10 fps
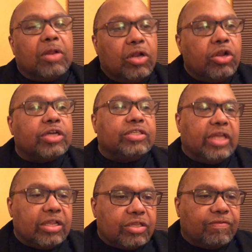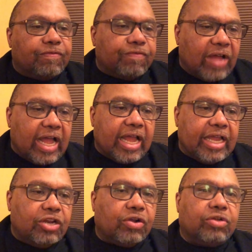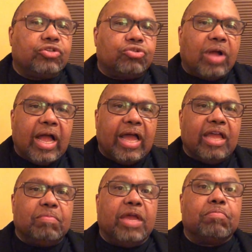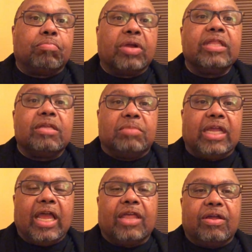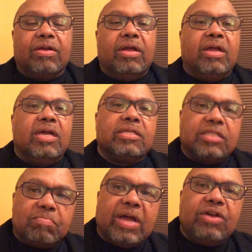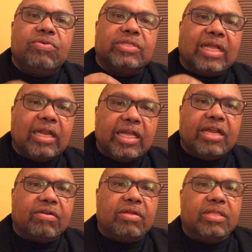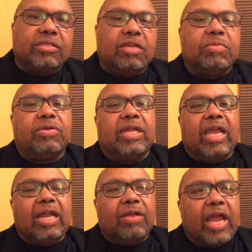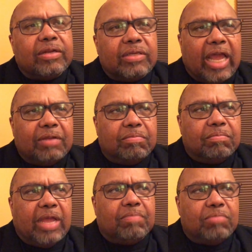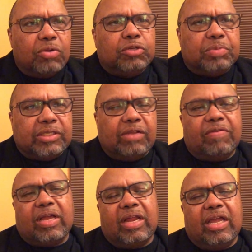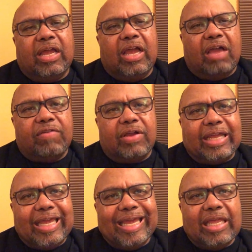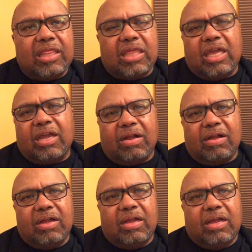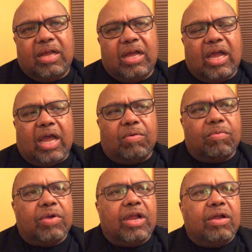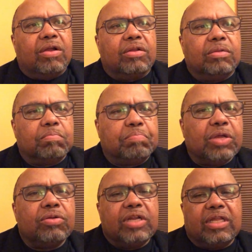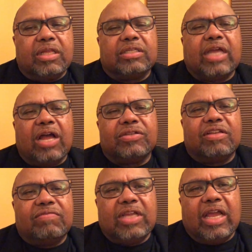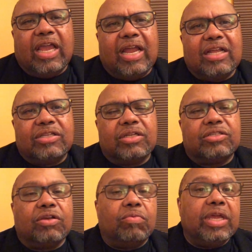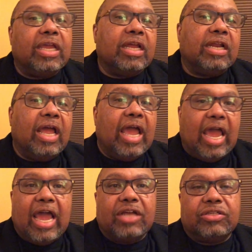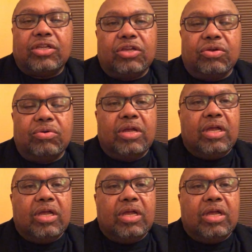looks to find her tribe and bring them together. Somebody who is a leader in this community, and most specifically, a very key thinker. We're building this Council of Dianas so we can ask you